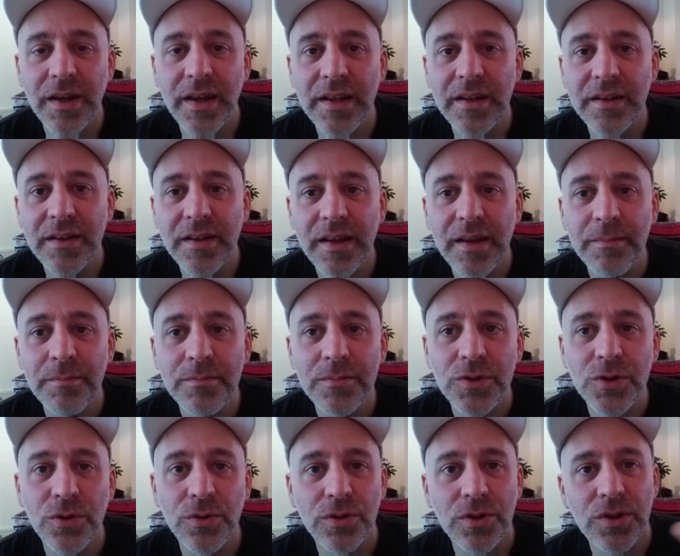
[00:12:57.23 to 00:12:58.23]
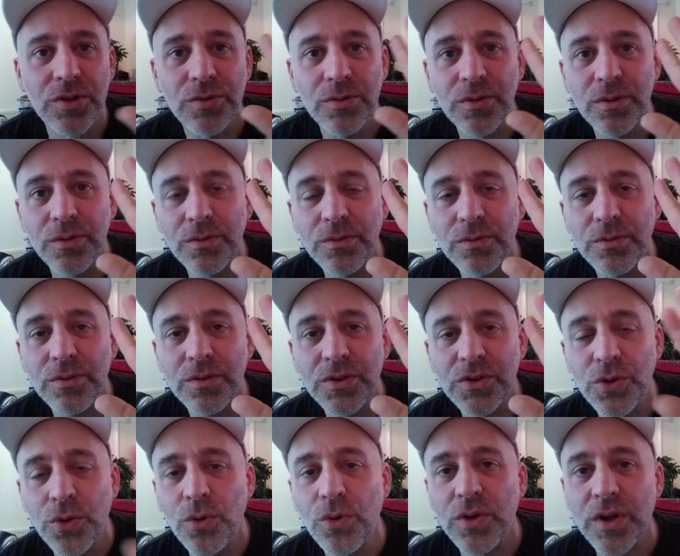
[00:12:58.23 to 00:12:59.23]
and talk to
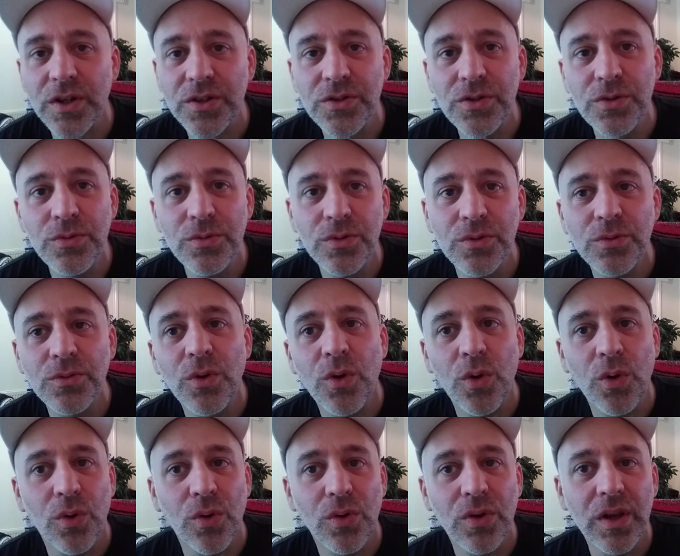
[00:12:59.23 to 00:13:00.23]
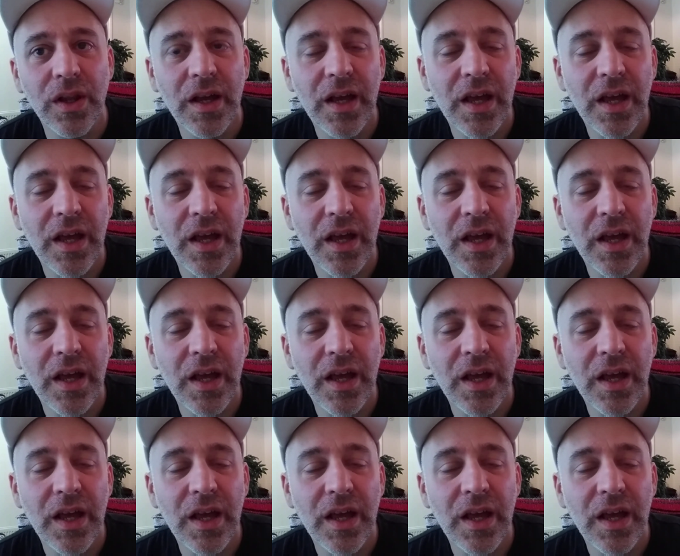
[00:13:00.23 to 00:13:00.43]
you all